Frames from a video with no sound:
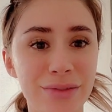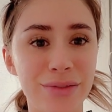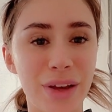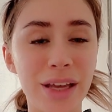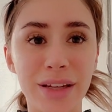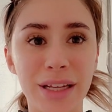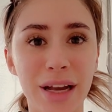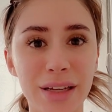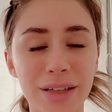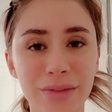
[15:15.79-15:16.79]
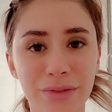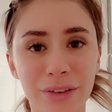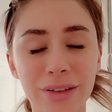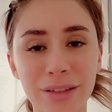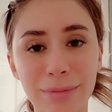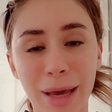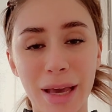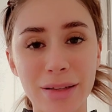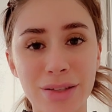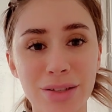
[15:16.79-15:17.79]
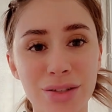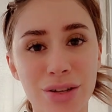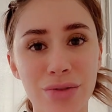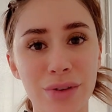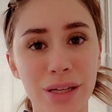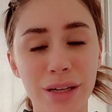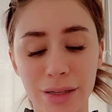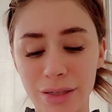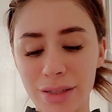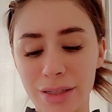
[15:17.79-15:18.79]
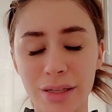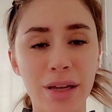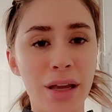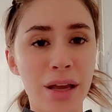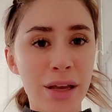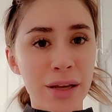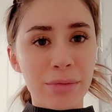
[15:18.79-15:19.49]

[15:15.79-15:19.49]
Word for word: failed at it for the past two years. I'm